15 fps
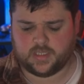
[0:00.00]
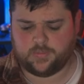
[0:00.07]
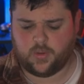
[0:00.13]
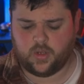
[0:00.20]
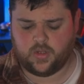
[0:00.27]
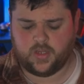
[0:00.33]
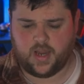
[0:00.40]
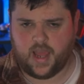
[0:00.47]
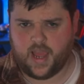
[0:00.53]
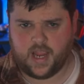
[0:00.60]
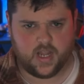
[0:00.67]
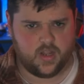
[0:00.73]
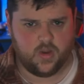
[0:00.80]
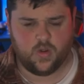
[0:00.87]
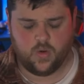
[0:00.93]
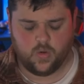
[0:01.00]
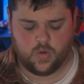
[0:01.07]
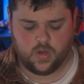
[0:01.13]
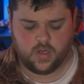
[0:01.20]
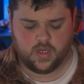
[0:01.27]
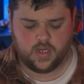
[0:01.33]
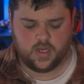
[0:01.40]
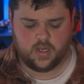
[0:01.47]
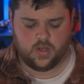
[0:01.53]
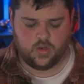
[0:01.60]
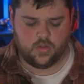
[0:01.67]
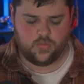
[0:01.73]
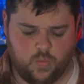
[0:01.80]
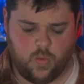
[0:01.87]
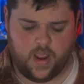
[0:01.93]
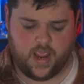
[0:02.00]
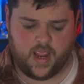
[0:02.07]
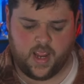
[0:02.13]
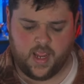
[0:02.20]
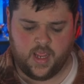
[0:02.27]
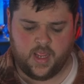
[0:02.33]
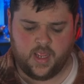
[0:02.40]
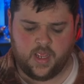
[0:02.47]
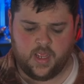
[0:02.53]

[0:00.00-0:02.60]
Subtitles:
it is the point that I know where